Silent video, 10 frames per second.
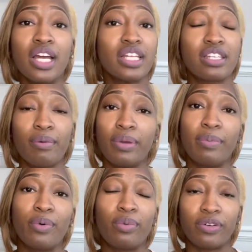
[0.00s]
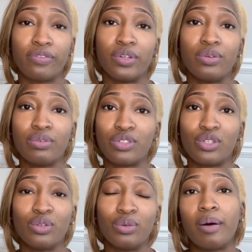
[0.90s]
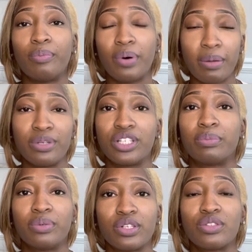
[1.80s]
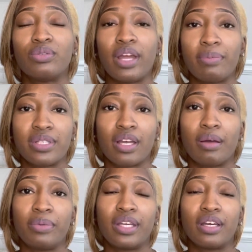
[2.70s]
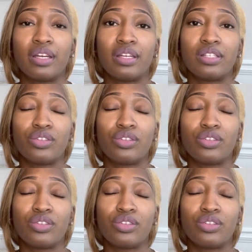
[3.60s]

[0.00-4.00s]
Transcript: Some people refuse to publish their books through Amazon because,